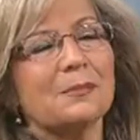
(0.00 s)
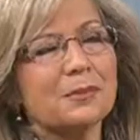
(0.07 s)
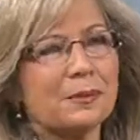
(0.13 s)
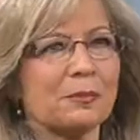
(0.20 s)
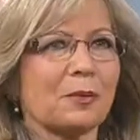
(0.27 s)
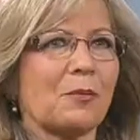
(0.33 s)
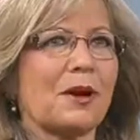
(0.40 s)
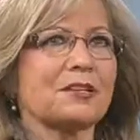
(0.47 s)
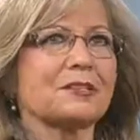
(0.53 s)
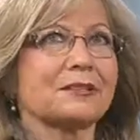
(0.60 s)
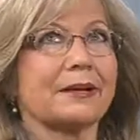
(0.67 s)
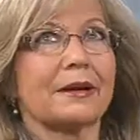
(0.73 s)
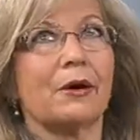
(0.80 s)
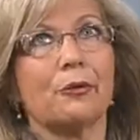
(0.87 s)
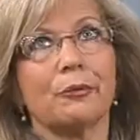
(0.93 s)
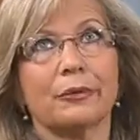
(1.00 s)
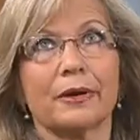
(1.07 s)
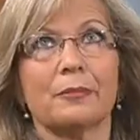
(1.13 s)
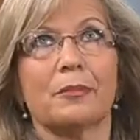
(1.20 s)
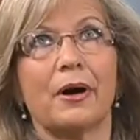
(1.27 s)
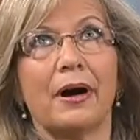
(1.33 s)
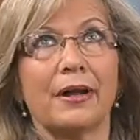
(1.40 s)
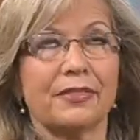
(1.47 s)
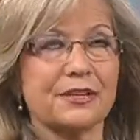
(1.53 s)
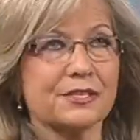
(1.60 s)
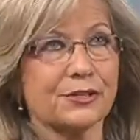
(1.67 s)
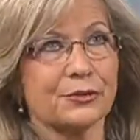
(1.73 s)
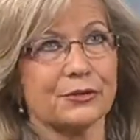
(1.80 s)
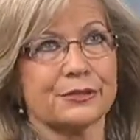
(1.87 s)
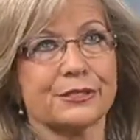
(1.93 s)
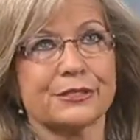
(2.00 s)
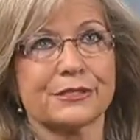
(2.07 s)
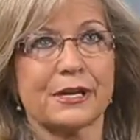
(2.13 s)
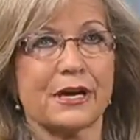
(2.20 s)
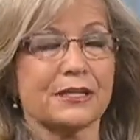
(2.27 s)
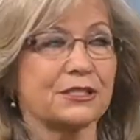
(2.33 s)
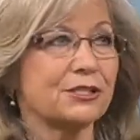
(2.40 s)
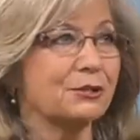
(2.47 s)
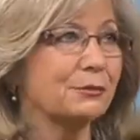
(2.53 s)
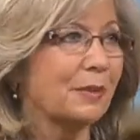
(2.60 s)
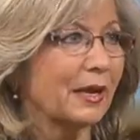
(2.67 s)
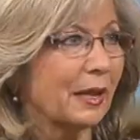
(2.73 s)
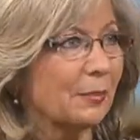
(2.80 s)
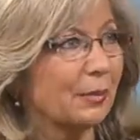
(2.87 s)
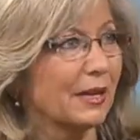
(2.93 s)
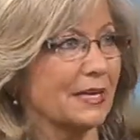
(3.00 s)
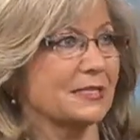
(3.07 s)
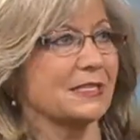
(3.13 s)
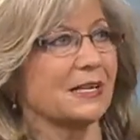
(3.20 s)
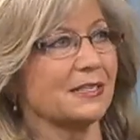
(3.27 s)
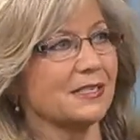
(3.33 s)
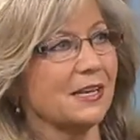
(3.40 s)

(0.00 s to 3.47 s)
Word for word: people are watching saying, oh, come on, this girl's just got too many blessings.